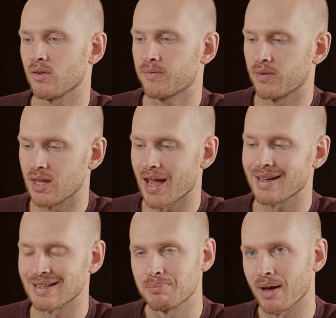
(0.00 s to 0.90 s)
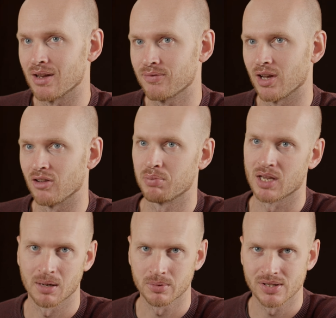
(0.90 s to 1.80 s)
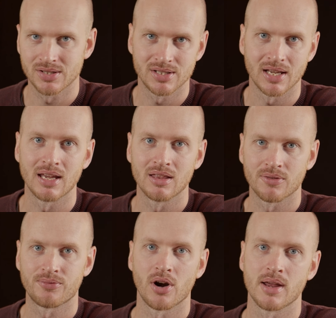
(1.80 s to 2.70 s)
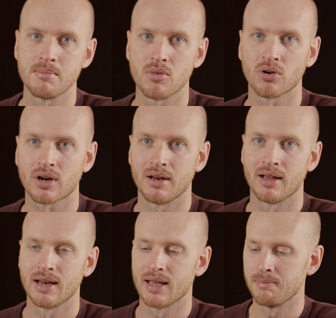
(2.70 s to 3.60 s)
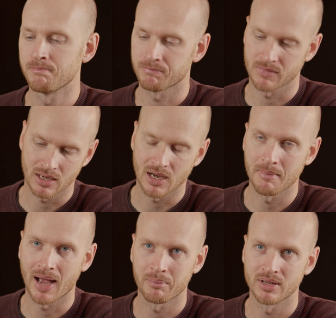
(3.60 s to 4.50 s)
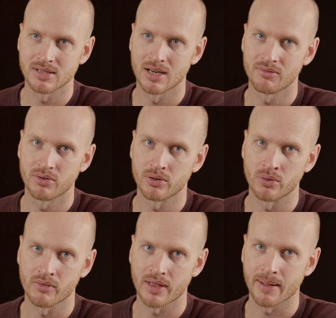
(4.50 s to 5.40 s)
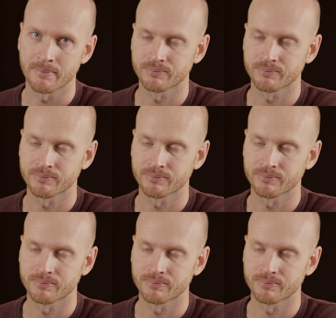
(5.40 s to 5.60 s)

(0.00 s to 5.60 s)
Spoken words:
for the added benefit of being able to see the frame more clearly, I'm happy to live with all of that.